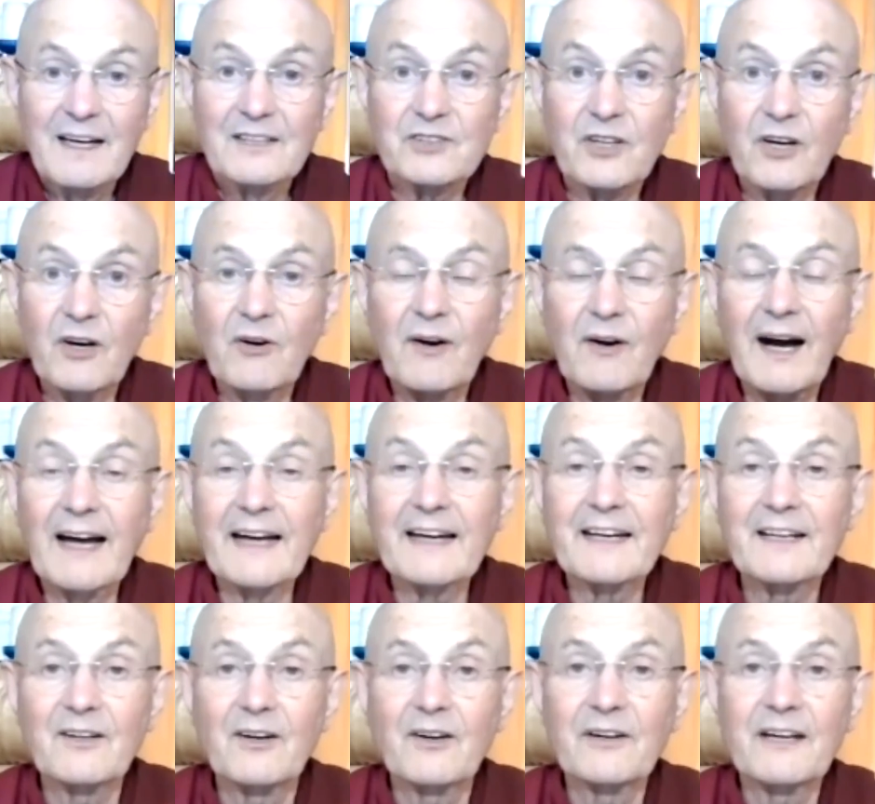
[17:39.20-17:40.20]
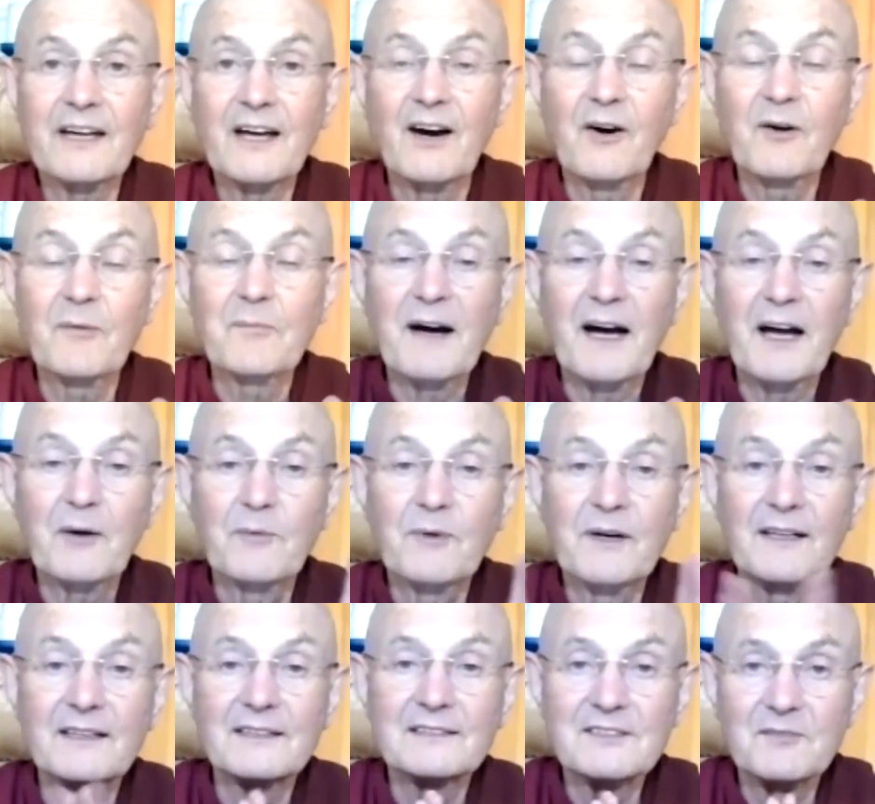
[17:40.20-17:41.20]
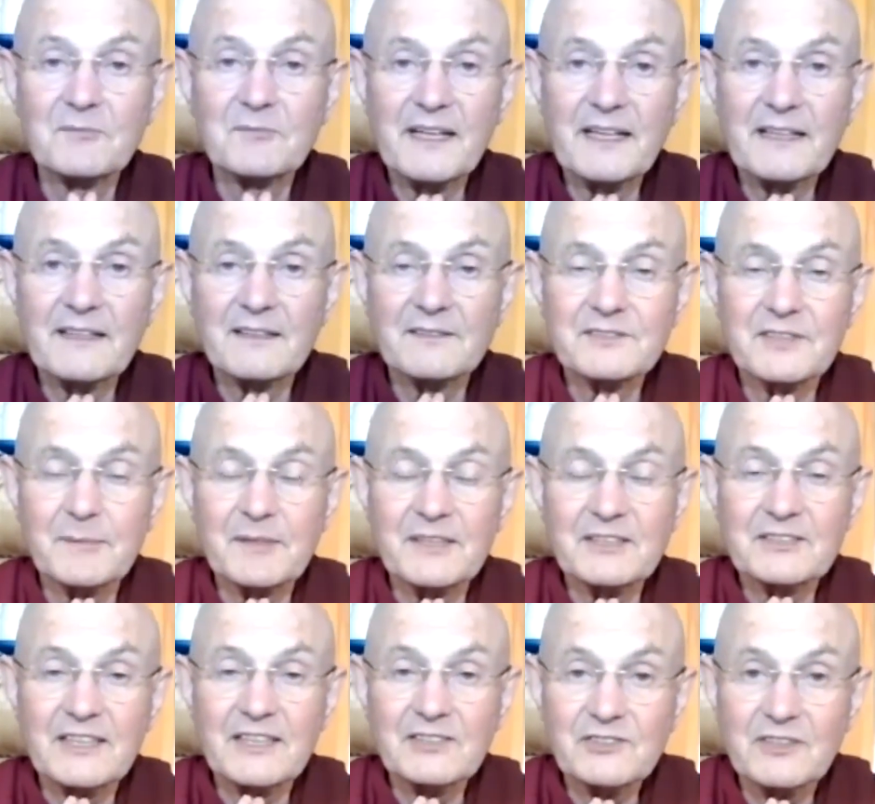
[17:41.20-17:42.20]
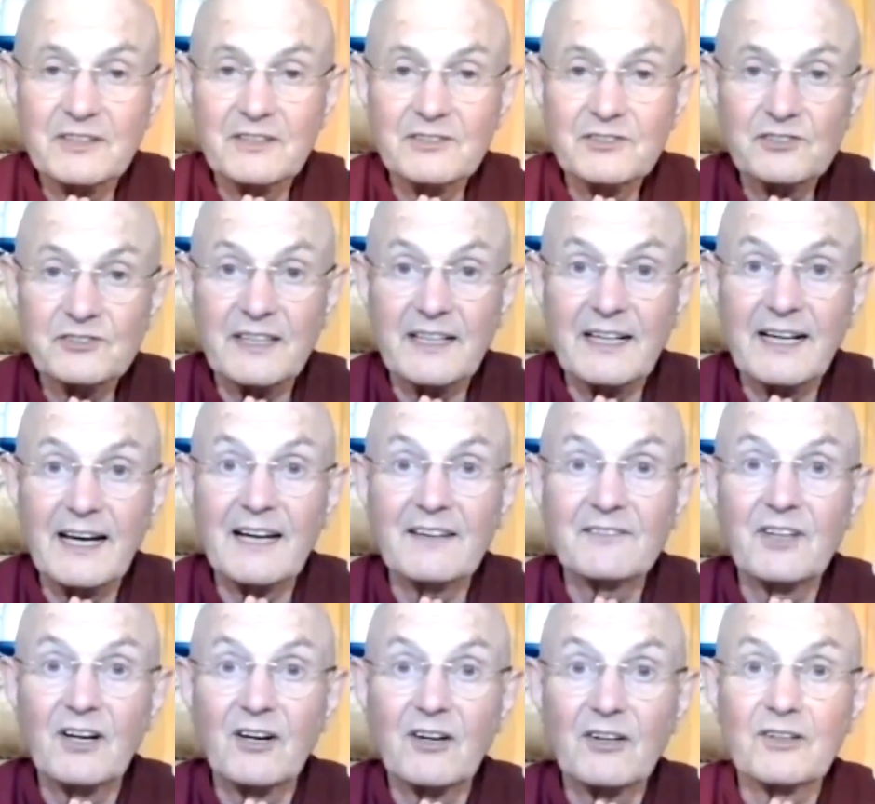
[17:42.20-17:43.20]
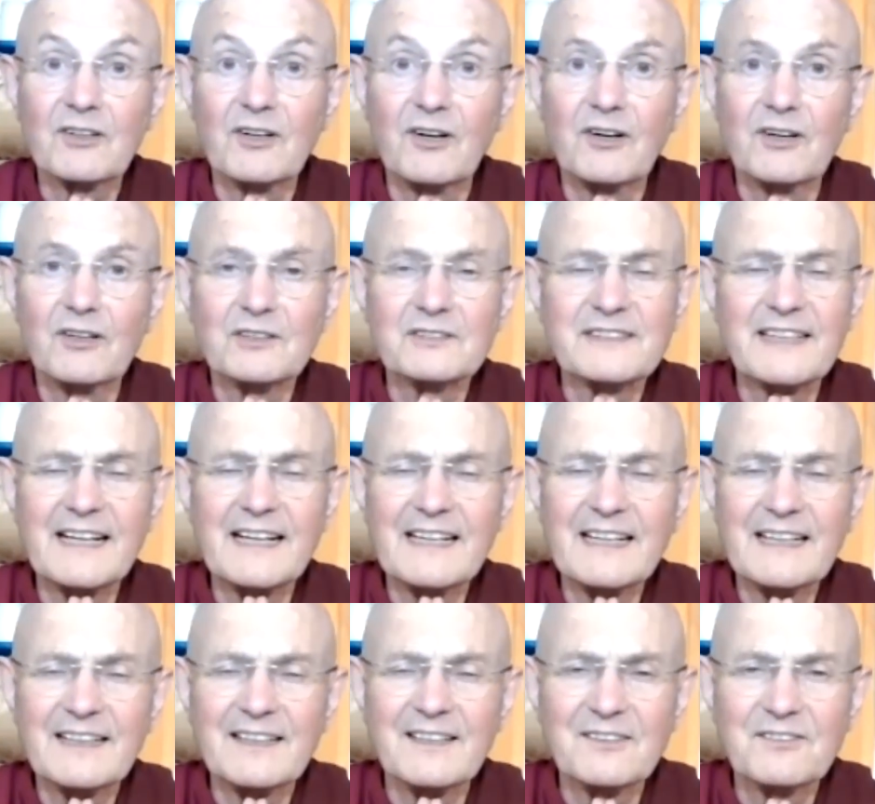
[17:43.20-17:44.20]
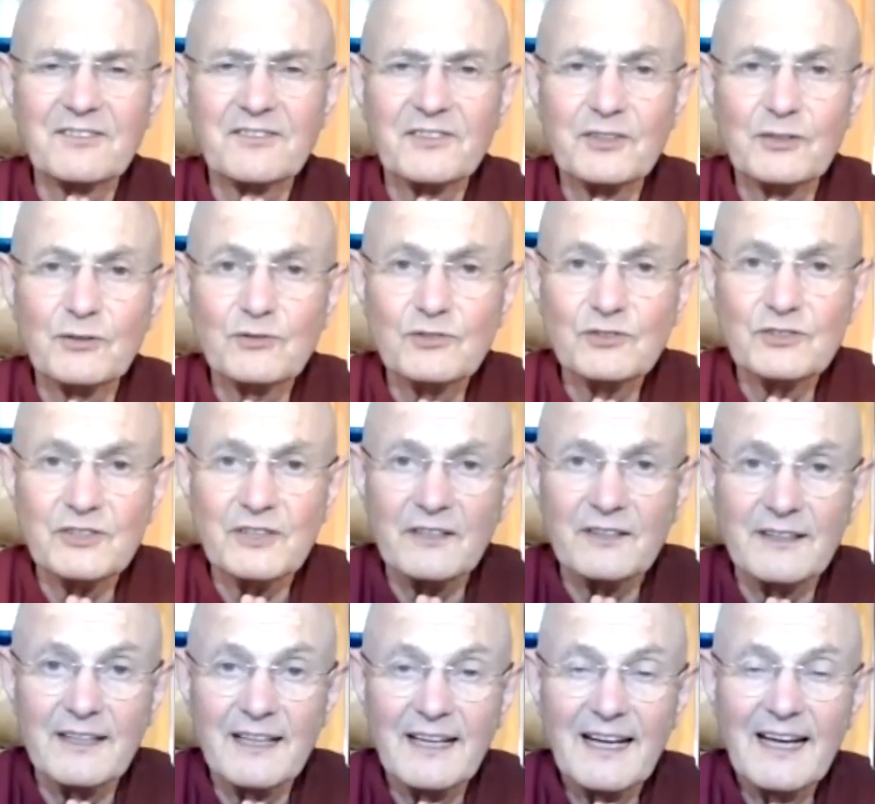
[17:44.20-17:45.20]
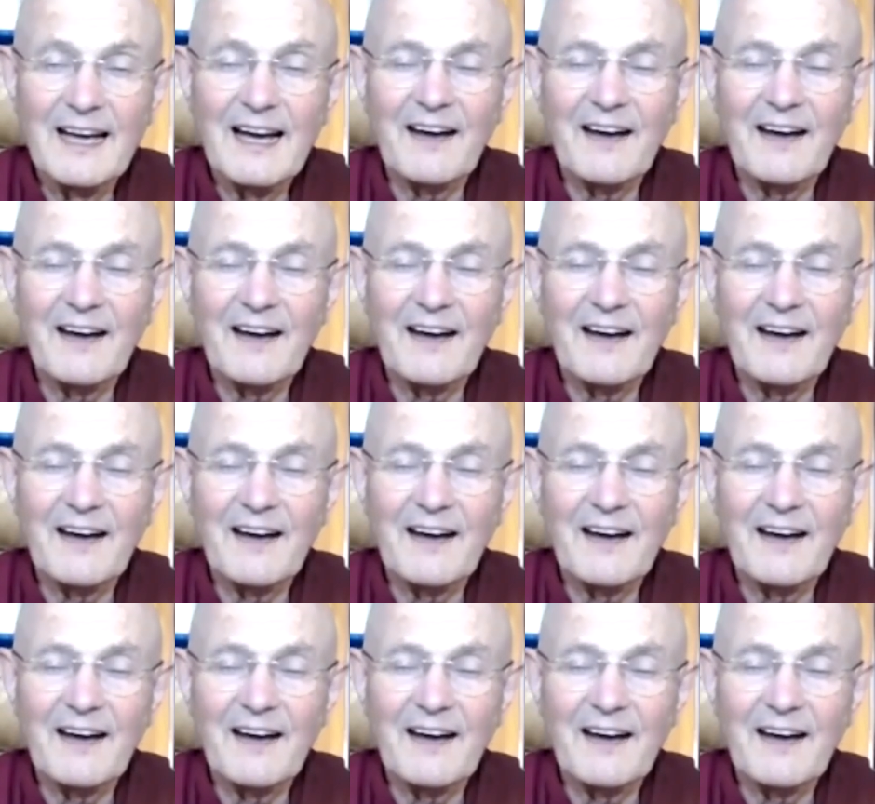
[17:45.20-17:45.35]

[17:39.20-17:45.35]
So I can only hope my words have been of some assistance, that I have not caused any confusion,